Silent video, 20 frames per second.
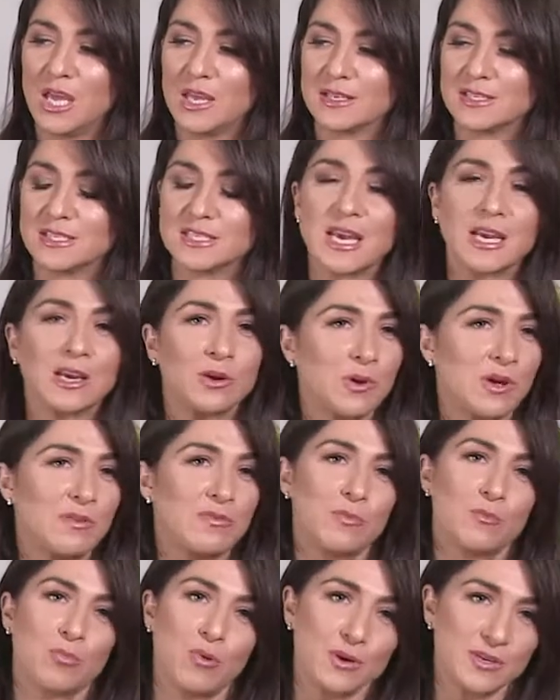staying away
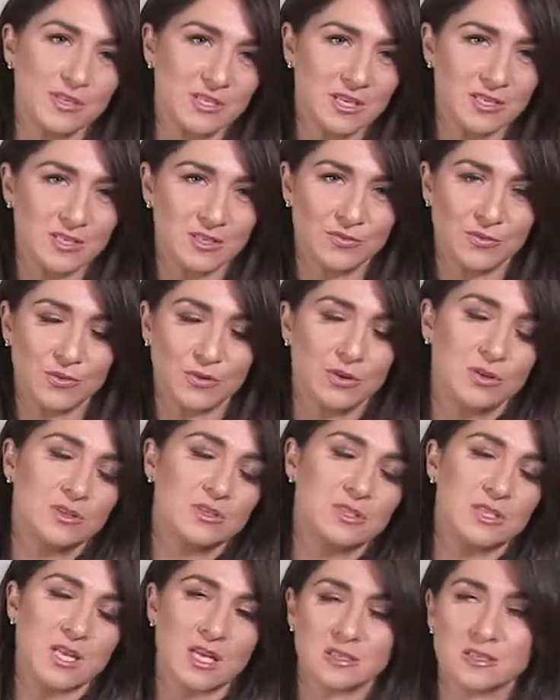from processed
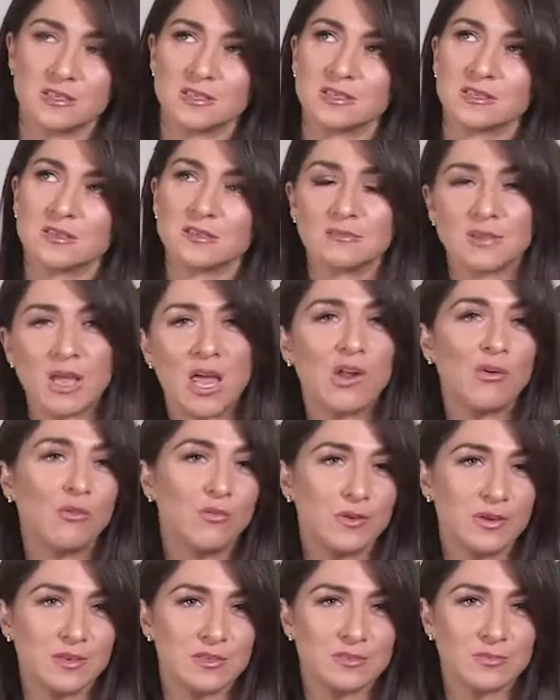foods, that's an
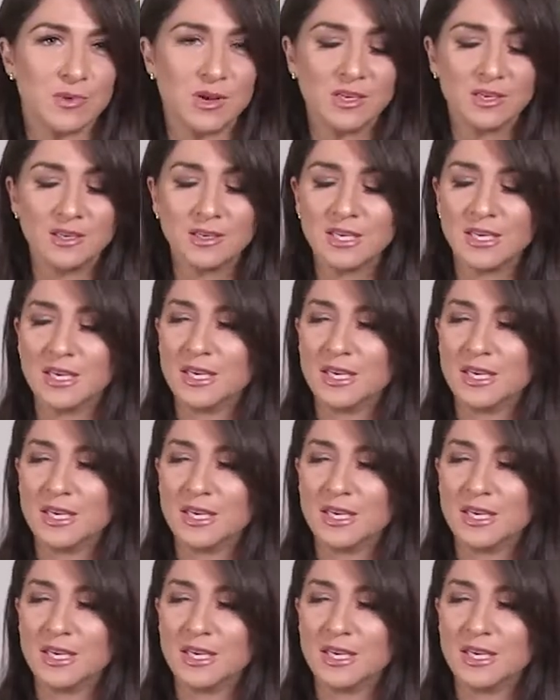obvious one.